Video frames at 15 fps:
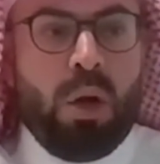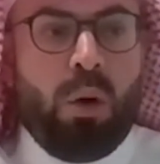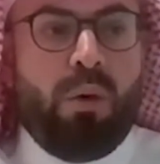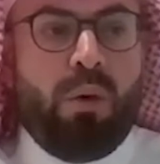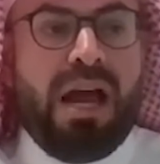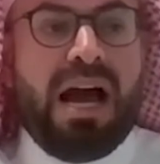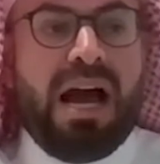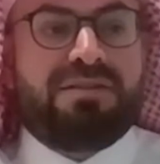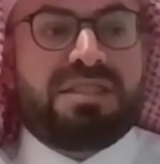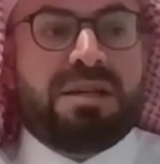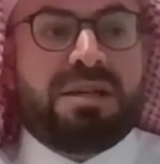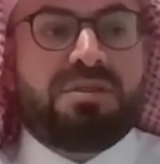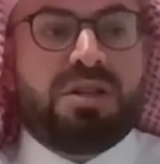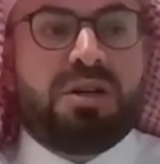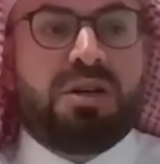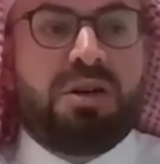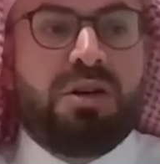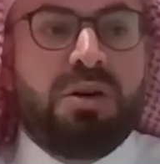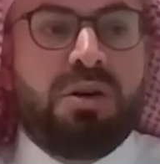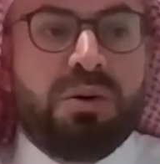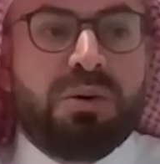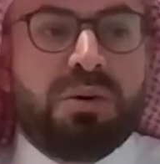We have some
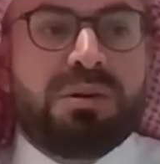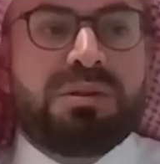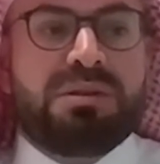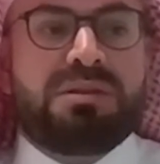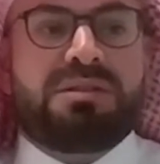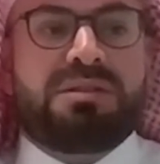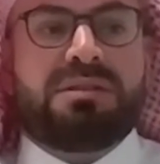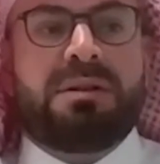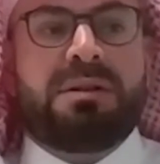secured